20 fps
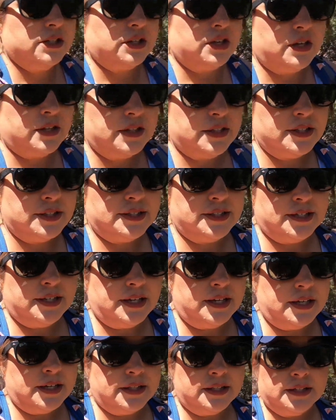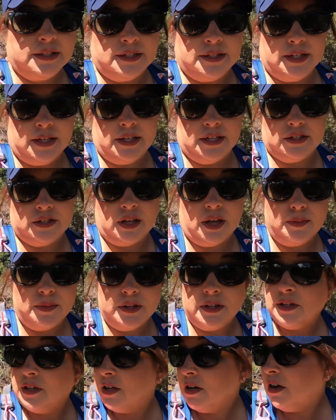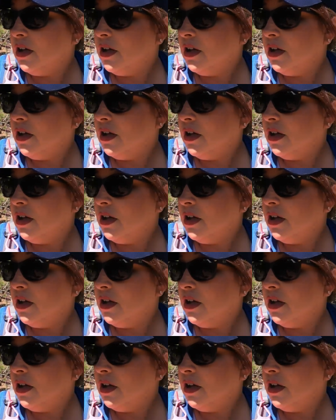called the C and the D. So I'm gonna look on